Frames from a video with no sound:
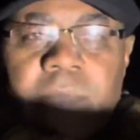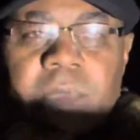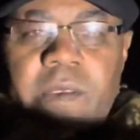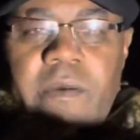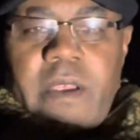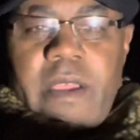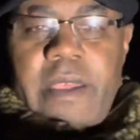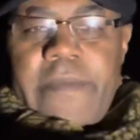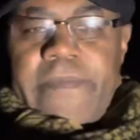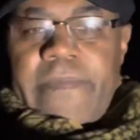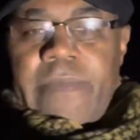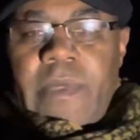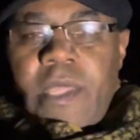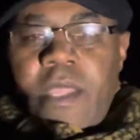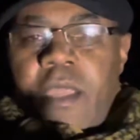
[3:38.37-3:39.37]
Right?
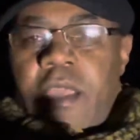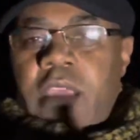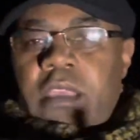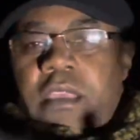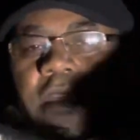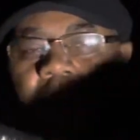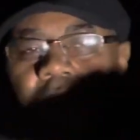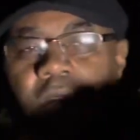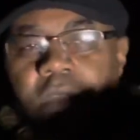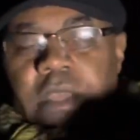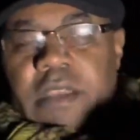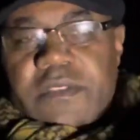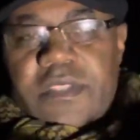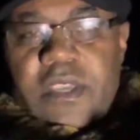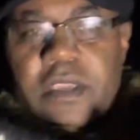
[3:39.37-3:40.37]
You know, like
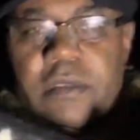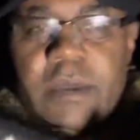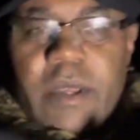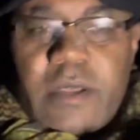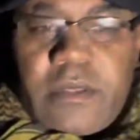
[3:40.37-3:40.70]
I was talking about.